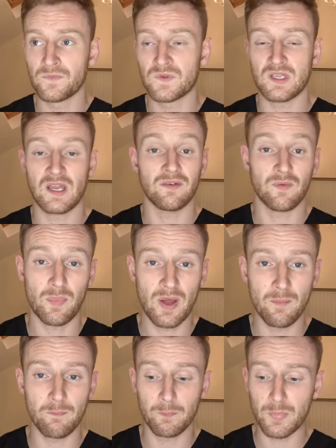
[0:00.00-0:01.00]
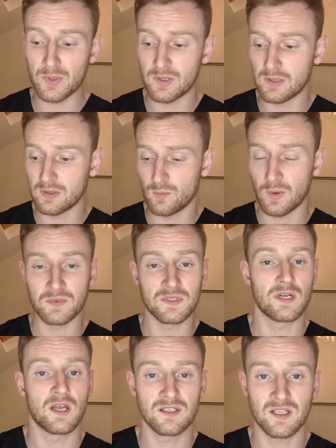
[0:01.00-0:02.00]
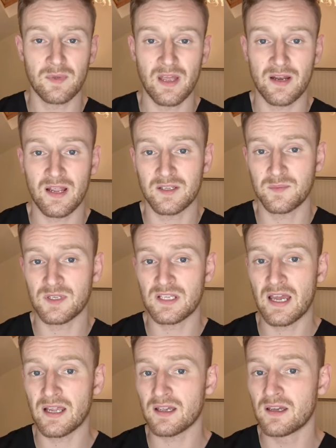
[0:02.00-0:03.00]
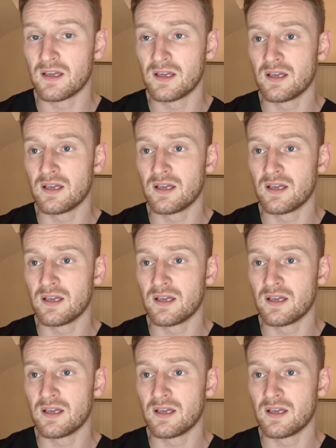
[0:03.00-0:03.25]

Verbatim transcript: Do they have a pump? When was the last time they had an asthma attack?